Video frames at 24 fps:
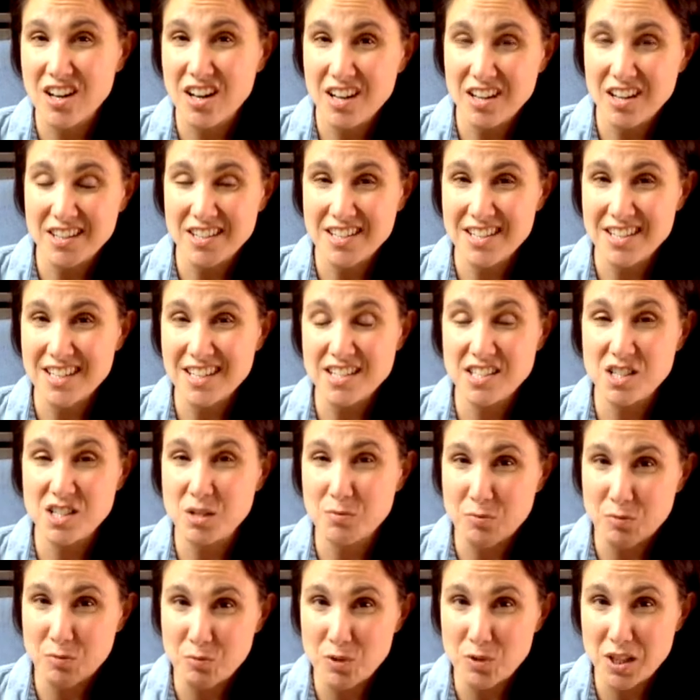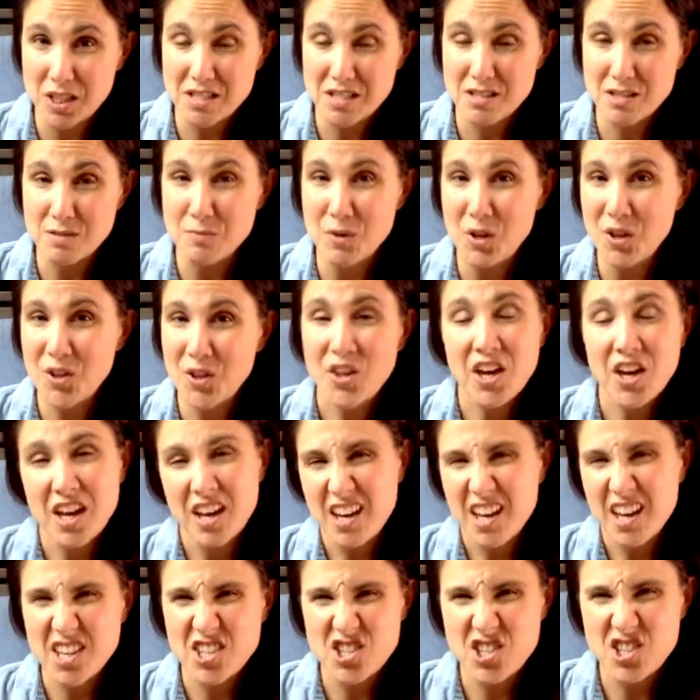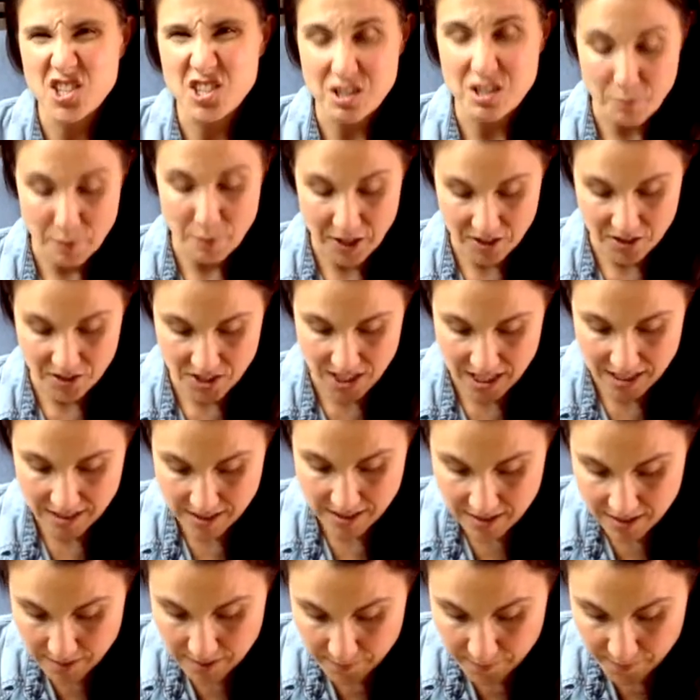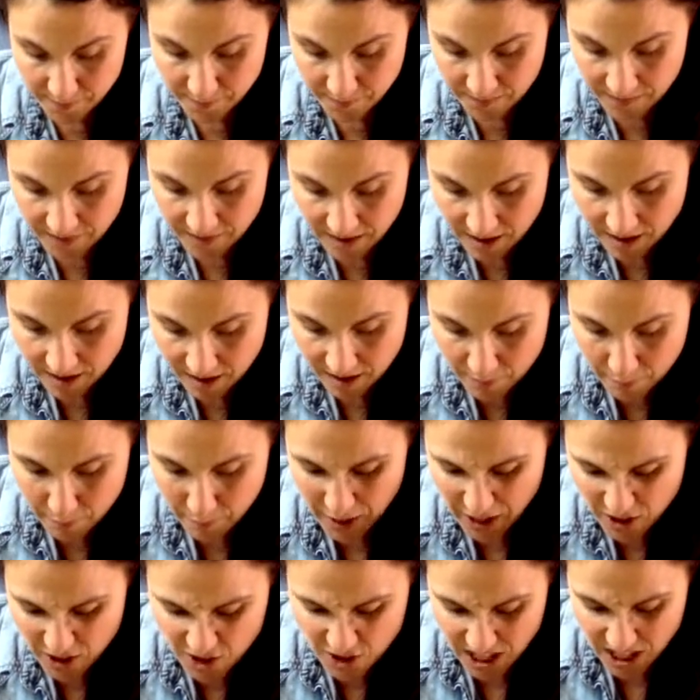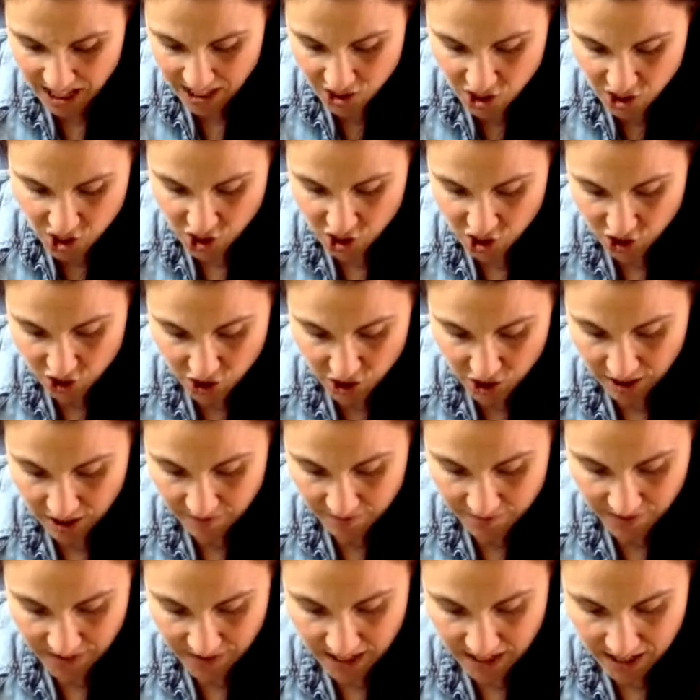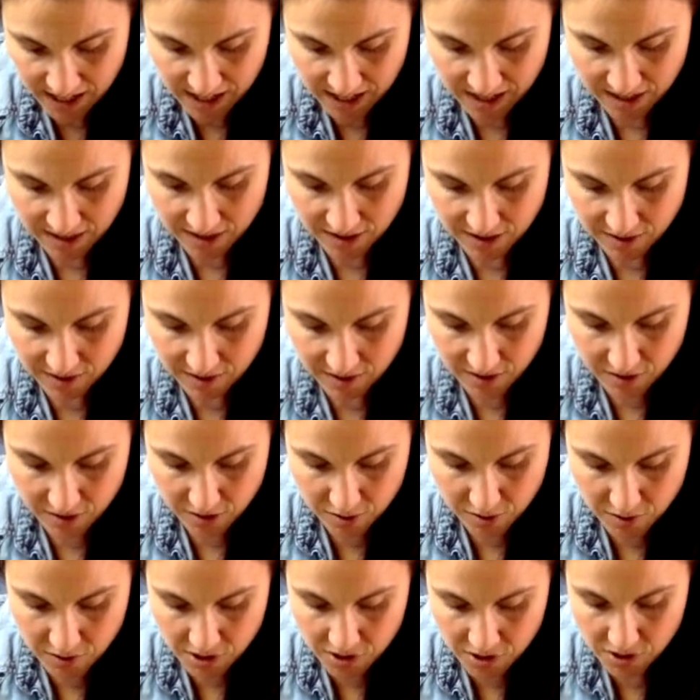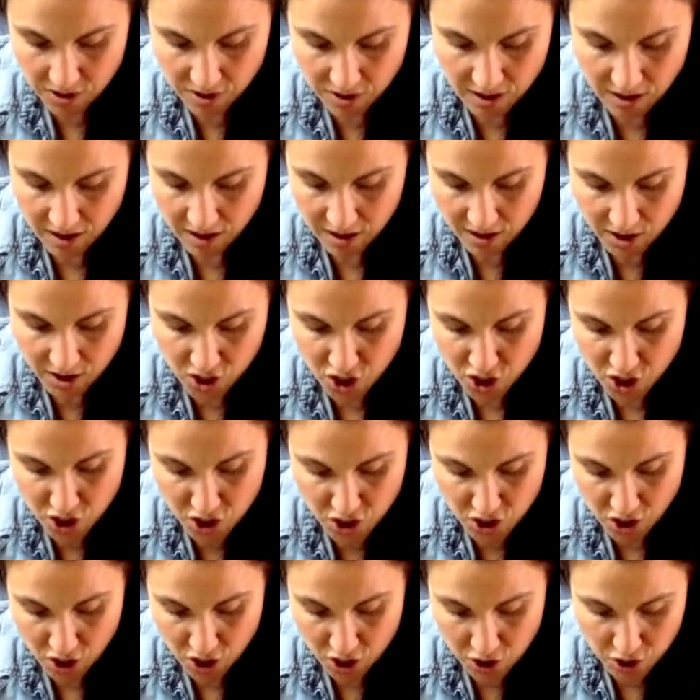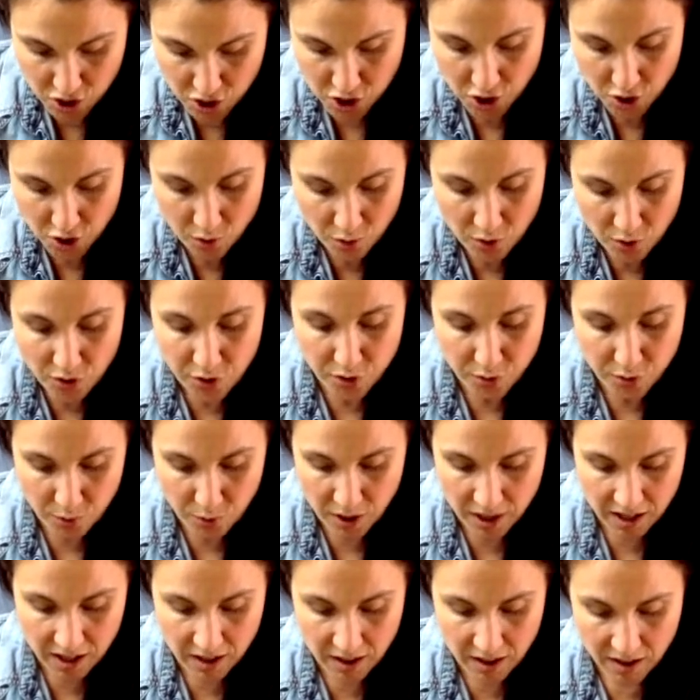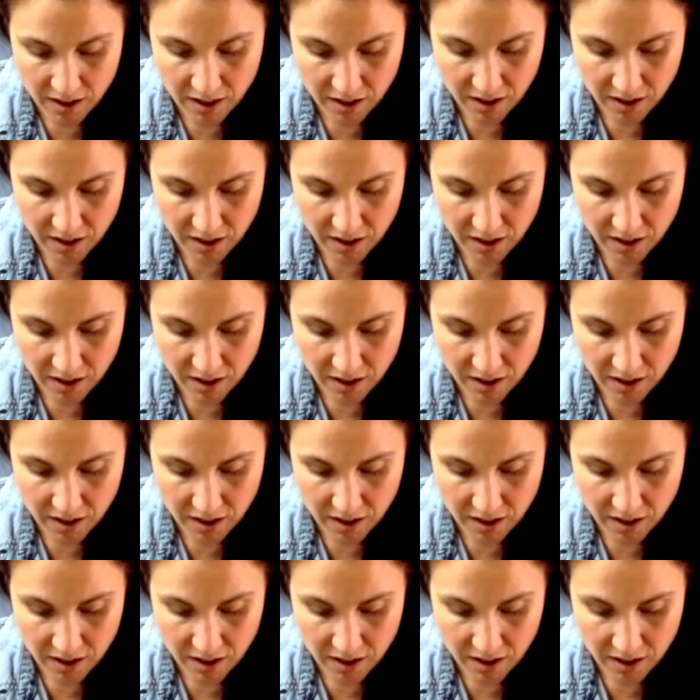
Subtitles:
cut and diced up really small, it's just a better taste, better texture. We're going to do just 2 or 3